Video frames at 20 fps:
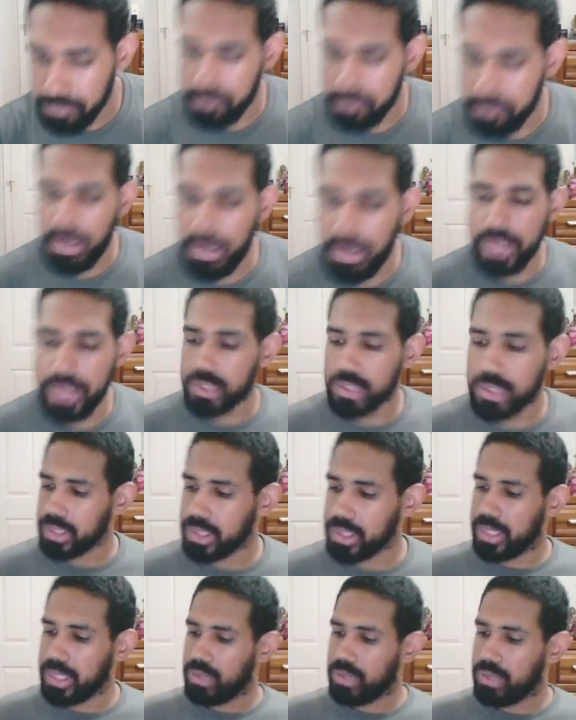
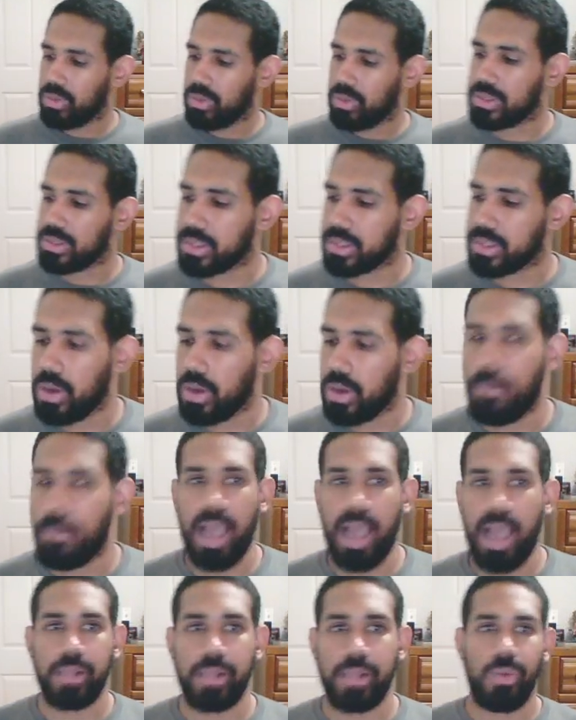basically he wants to go
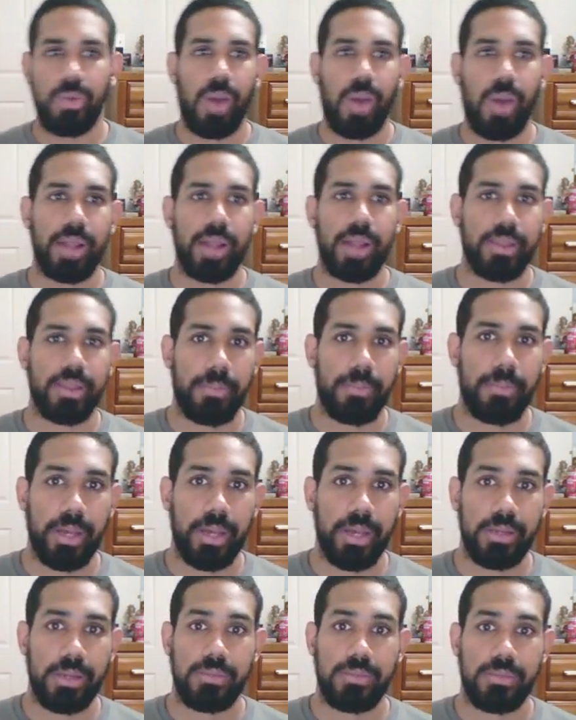back to Wanda, but